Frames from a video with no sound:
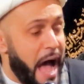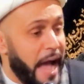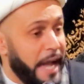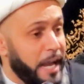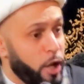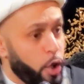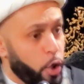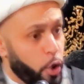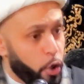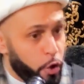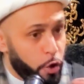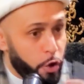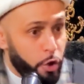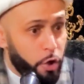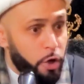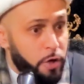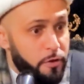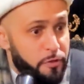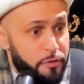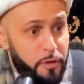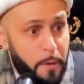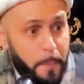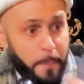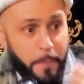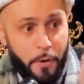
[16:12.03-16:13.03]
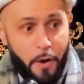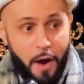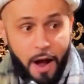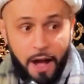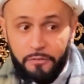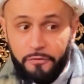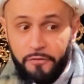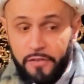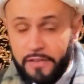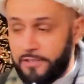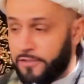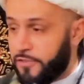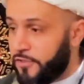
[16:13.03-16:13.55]
I heard the
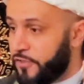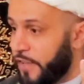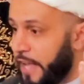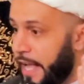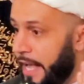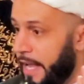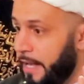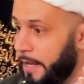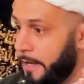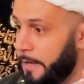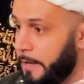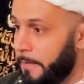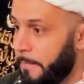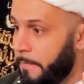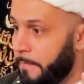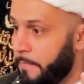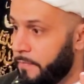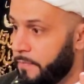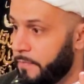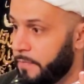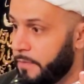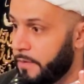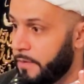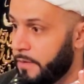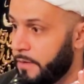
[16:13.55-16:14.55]
Prophet say,